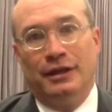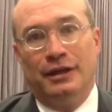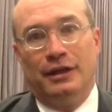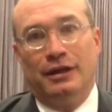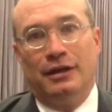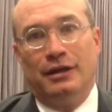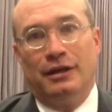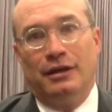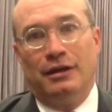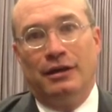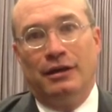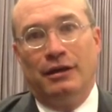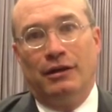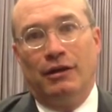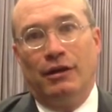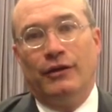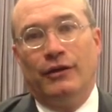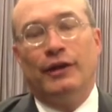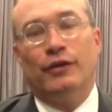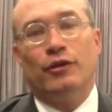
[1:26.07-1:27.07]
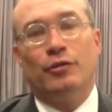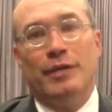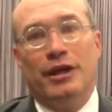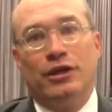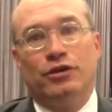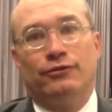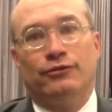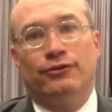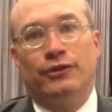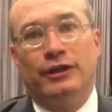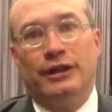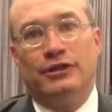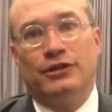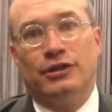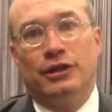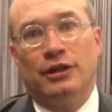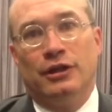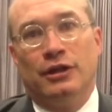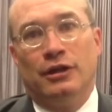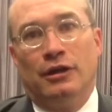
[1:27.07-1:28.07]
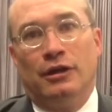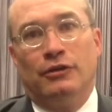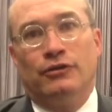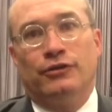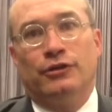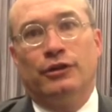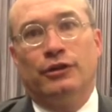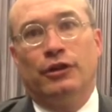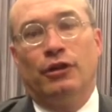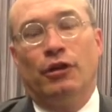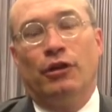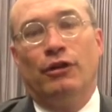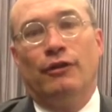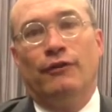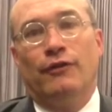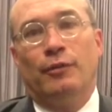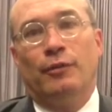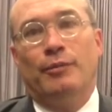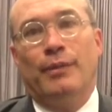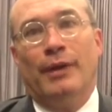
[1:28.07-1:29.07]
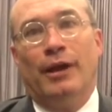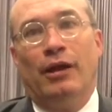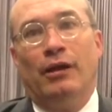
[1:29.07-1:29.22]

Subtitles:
All the other major fleets, certainly all of the